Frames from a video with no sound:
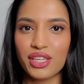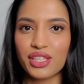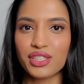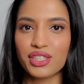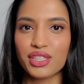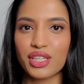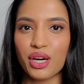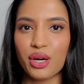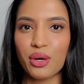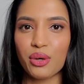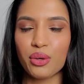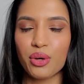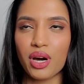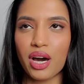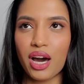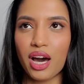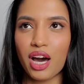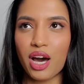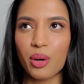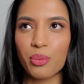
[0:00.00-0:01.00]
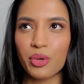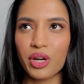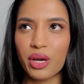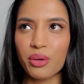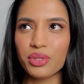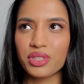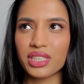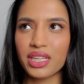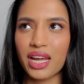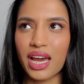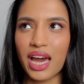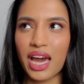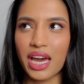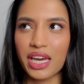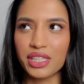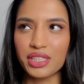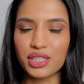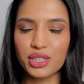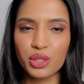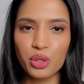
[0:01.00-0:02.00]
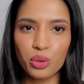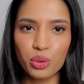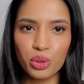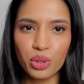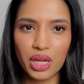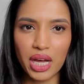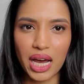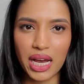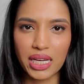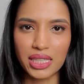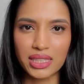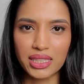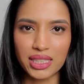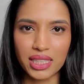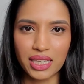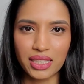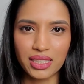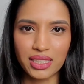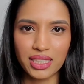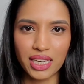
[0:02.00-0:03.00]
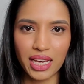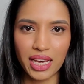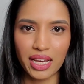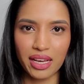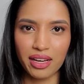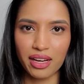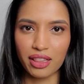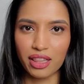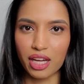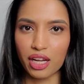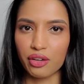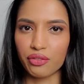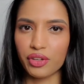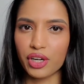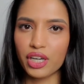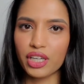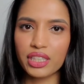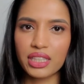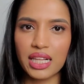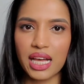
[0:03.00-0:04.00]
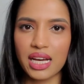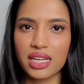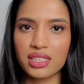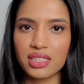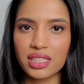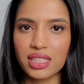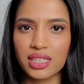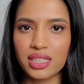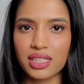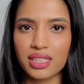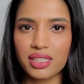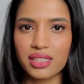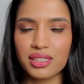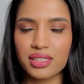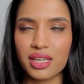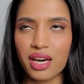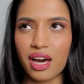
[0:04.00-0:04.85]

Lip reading: So when I was in high school, I did take a lot of art classes.